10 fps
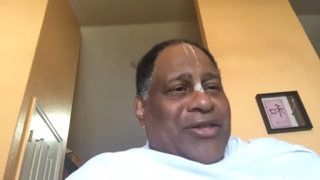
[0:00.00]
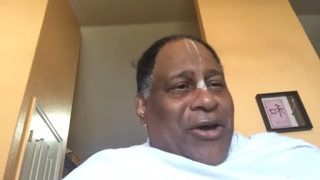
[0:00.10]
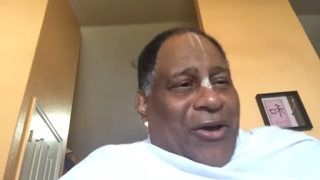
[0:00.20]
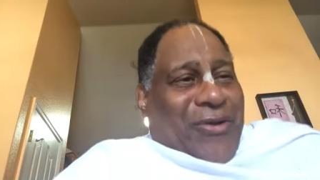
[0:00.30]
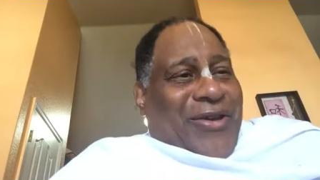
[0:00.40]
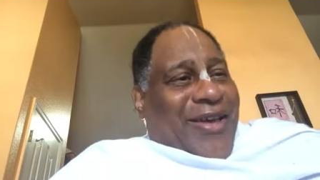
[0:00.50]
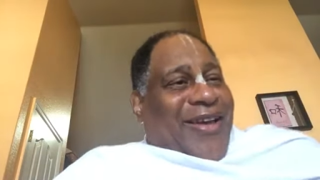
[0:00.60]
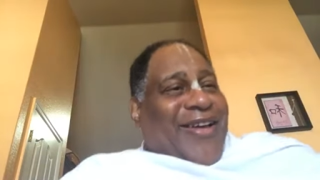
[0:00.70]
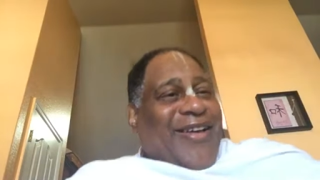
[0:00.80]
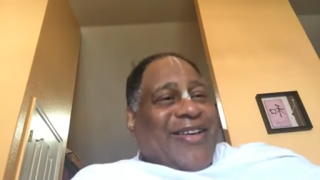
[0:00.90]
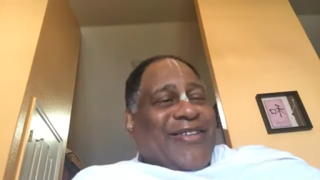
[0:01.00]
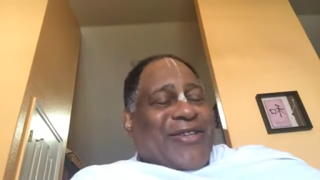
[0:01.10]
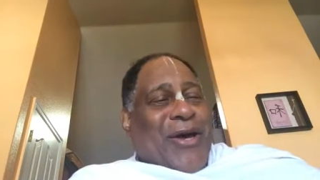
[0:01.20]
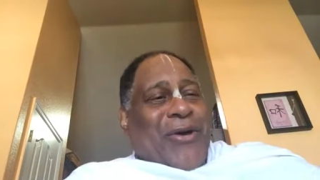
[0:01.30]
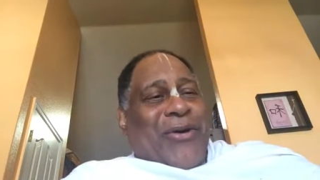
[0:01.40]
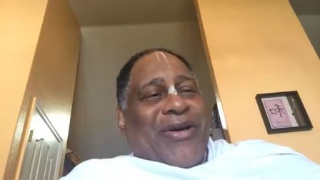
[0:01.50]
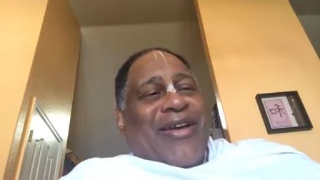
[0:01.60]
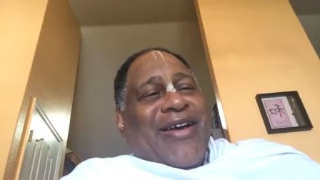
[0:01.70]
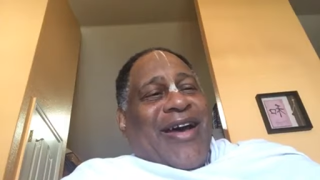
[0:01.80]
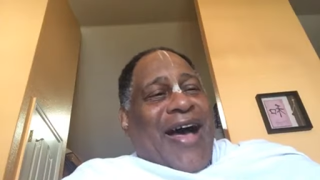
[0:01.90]
So,
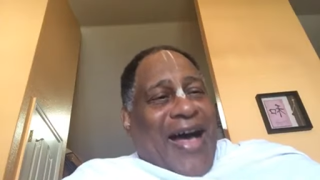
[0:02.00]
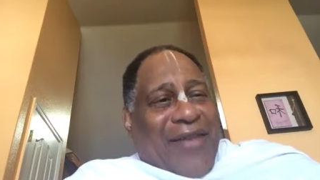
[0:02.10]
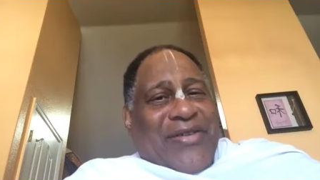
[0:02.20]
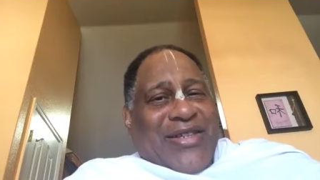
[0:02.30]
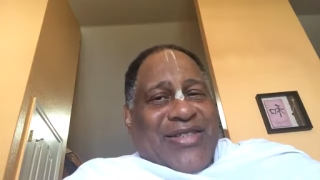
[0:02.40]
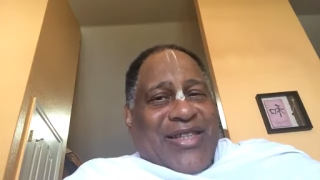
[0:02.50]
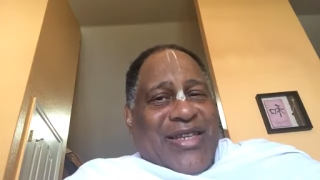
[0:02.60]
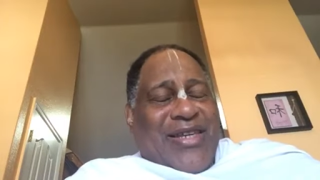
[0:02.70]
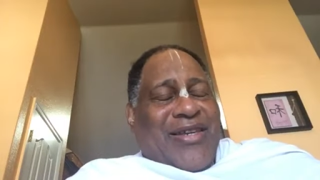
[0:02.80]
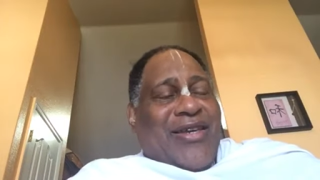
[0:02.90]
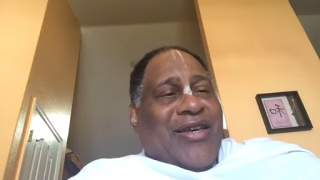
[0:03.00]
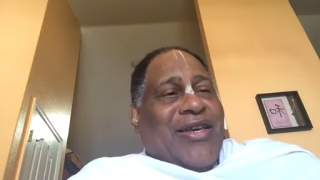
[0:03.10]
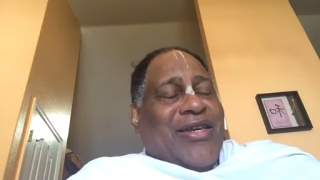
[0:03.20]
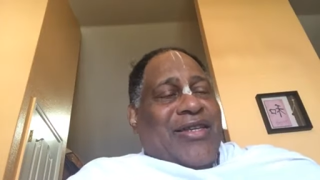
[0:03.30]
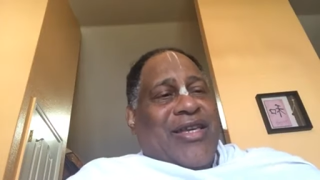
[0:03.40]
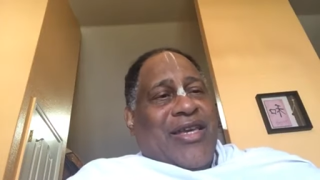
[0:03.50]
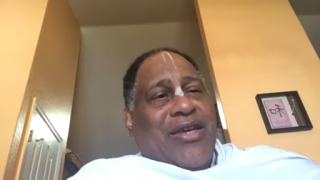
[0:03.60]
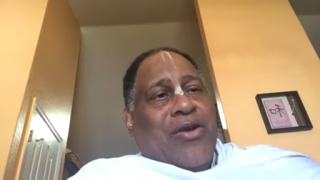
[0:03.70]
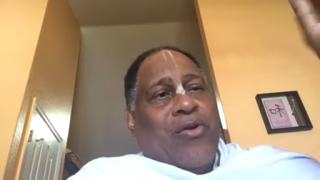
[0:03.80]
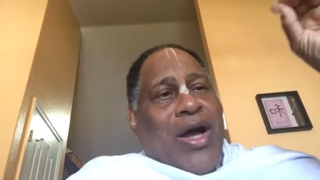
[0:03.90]
so obviously,
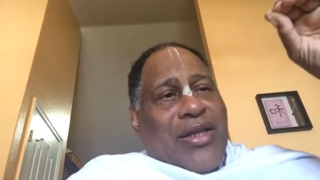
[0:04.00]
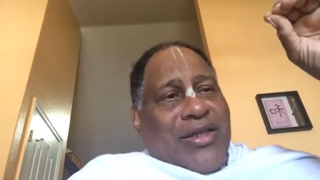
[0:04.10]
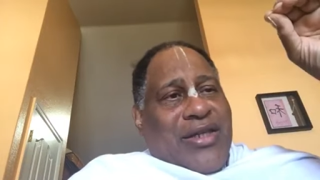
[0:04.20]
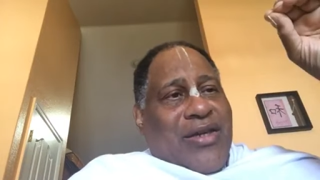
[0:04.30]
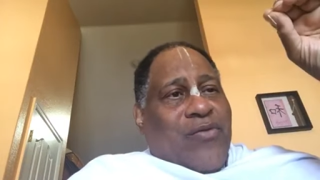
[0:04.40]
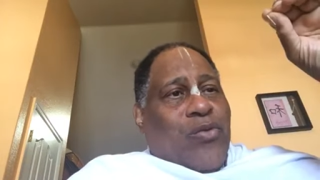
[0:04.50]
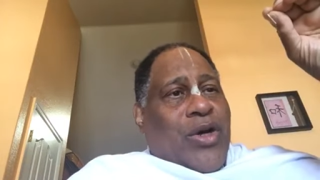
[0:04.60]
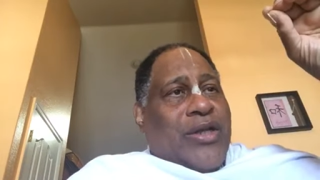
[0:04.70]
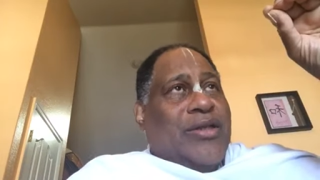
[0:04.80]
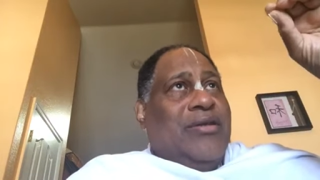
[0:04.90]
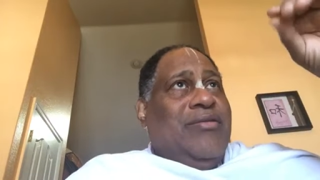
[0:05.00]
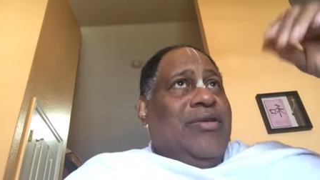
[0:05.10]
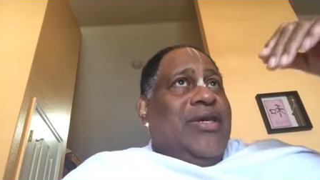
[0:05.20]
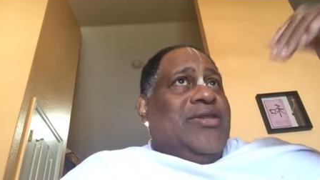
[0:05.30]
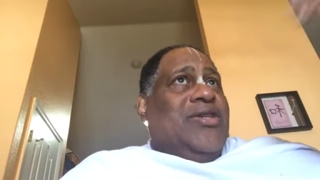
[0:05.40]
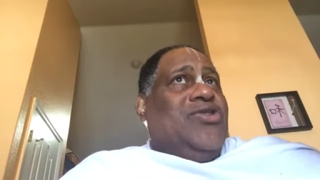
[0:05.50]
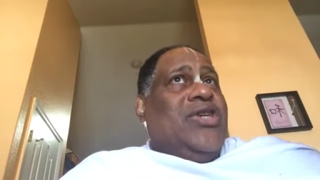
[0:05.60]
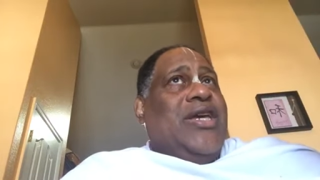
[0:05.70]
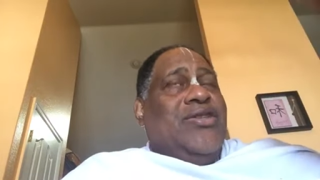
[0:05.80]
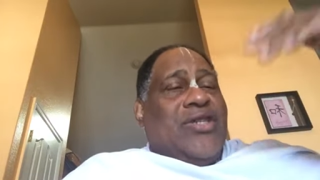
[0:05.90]
the quality of what is
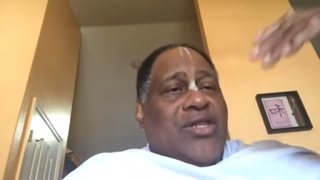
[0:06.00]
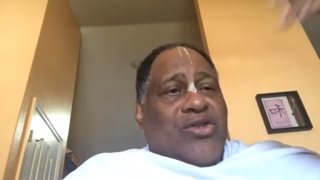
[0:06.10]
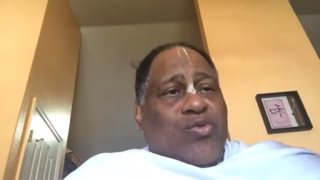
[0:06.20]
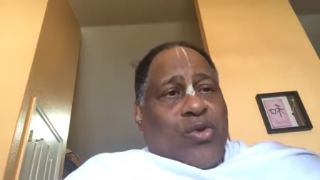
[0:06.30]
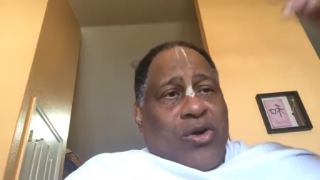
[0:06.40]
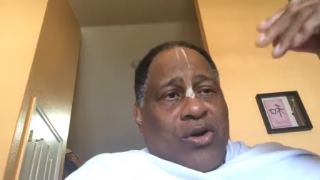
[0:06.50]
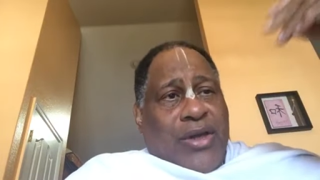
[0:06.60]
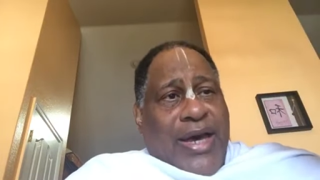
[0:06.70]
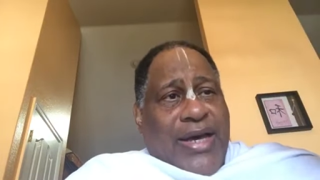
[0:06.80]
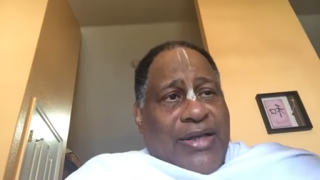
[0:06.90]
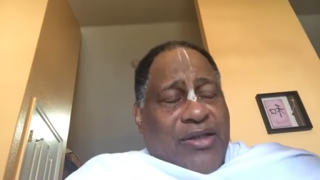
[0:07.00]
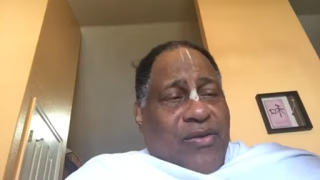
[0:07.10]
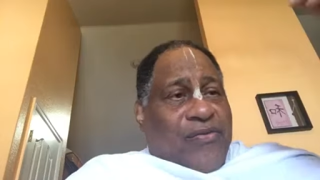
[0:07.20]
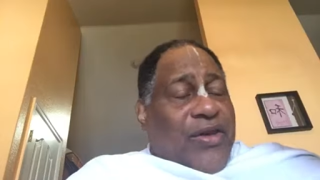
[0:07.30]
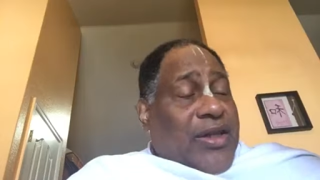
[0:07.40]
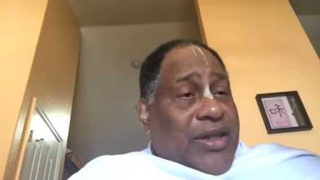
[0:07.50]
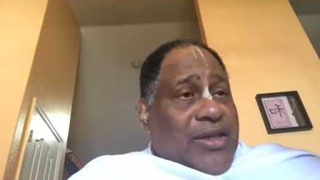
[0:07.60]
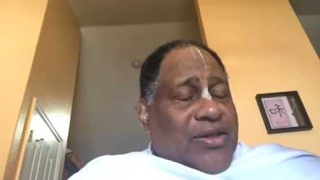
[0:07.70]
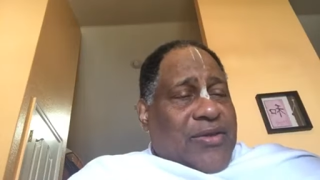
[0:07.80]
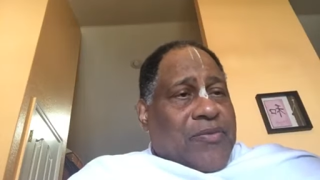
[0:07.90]
exchanged in this world as
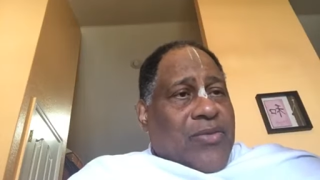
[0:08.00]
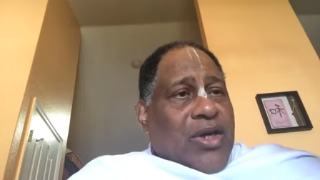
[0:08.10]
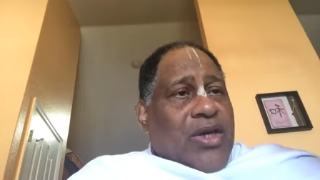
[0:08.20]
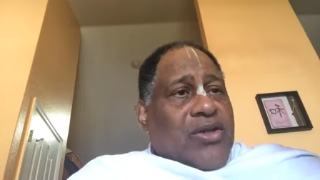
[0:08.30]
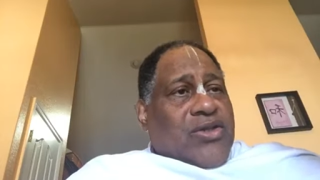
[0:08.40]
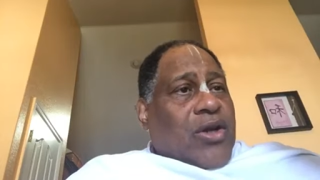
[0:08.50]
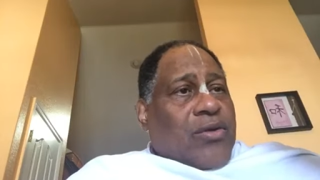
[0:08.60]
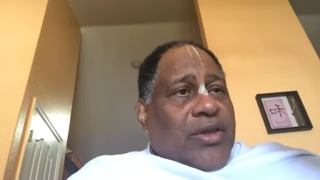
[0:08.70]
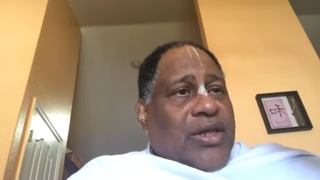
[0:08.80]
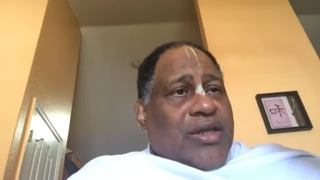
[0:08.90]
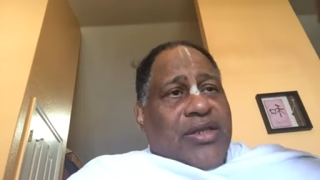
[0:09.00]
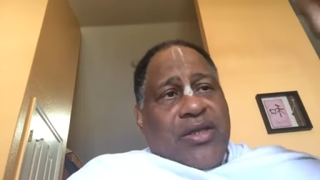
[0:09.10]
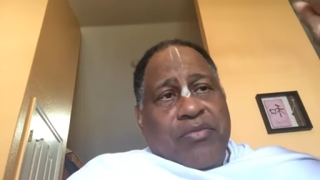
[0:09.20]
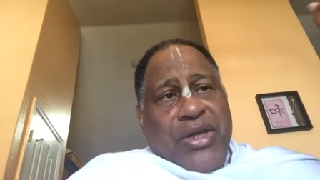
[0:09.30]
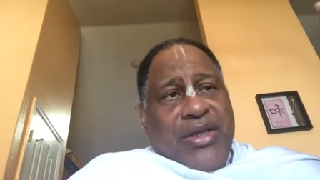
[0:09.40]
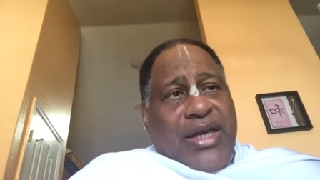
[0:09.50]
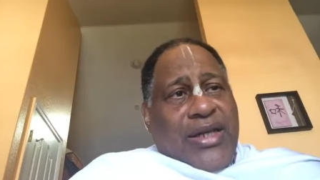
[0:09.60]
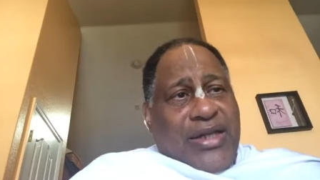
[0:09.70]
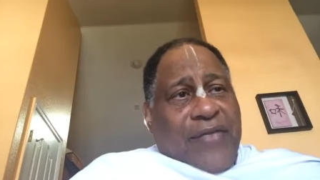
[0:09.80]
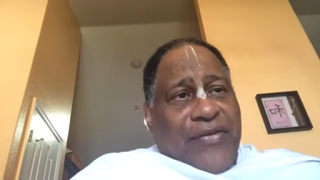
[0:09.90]
feelings certainly doesn't meet
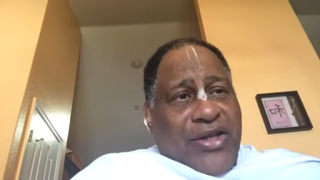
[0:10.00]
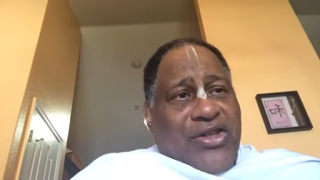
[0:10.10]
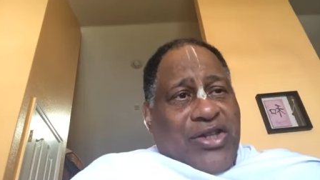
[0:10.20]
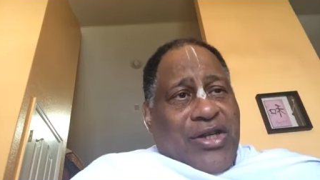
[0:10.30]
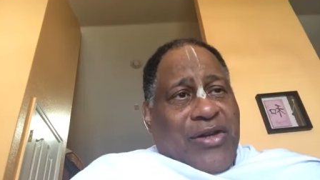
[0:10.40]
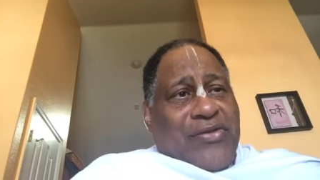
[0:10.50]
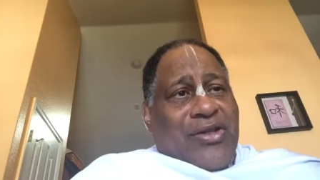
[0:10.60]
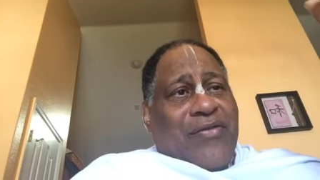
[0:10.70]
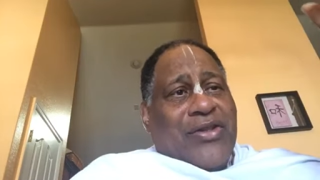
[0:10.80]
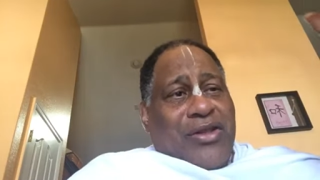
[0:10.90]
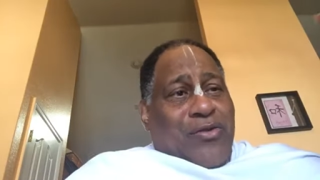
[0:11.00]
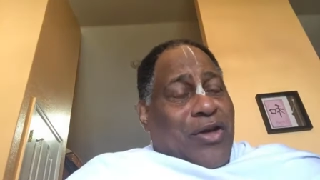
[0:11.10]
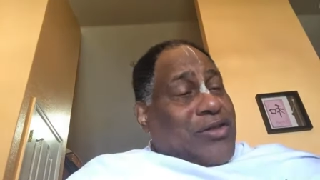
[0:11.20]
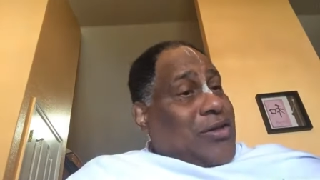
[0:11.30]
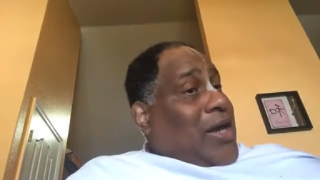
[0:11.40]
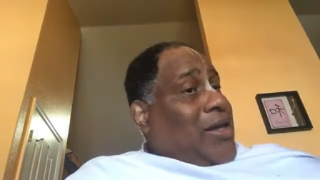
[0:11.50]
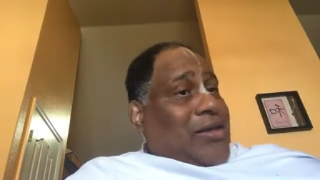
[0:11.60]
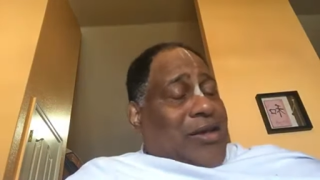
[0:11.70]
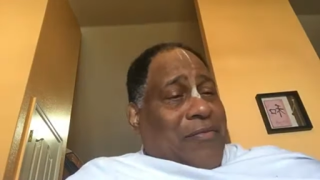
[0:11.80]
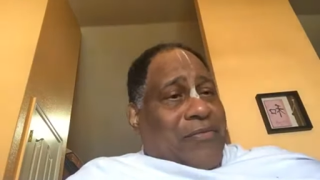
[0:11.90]
that definition of savatadunk
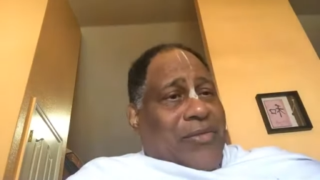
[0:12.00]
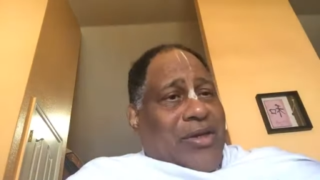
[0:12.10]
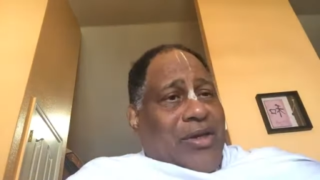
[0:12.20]
saraitam.